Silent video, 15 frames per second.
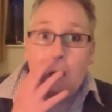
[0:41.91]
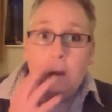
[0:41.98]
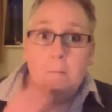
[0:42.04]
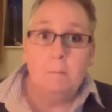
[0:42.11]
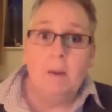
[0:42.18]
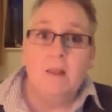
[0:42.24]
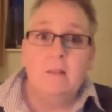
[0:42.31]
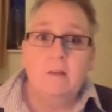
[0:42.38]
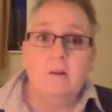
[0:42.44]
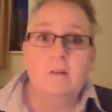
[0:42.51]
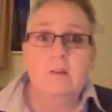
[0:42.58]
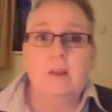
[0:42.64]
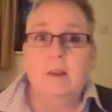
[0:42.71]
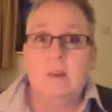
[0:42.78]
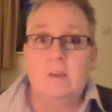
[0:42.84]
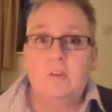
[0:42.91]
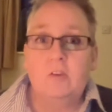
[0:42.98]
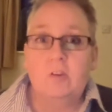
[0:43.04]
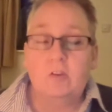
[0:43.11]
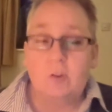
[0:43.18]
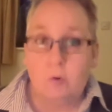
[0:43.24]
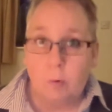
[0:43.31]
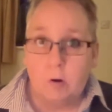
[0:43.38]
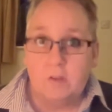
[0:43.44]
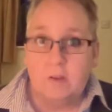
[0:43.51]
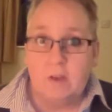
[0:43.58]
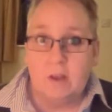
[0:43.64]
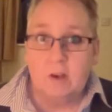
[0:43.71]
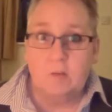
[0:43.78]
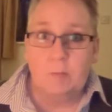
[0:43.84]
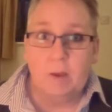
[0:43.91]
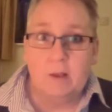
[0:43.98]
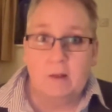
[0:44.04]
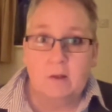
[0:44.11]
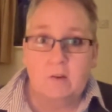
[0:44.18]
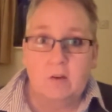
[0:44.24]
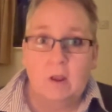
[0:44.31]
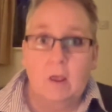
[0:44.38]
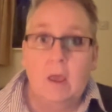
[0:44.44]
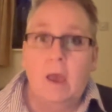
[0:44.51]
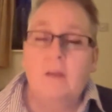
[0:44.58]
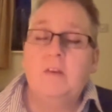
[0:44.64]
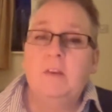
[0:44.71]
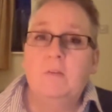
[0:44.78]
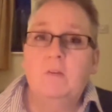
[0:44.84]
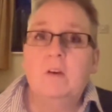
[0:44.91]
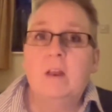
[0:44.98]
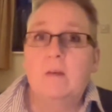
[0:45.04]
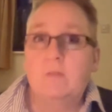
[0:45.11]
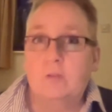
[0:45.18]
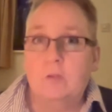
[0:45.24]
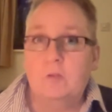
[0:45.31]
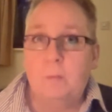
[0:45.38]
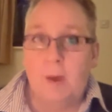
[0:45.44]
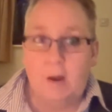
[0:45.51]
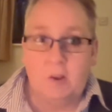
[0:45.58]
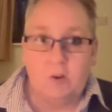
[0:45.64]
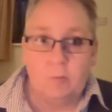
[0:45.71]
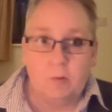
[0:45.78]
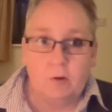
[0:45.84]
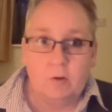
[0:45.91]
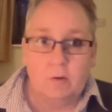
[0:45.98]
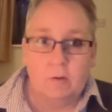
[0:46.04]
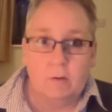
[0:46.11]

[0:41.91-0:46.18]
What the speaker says: maintenance technicians, quality inspectors and different levels of management.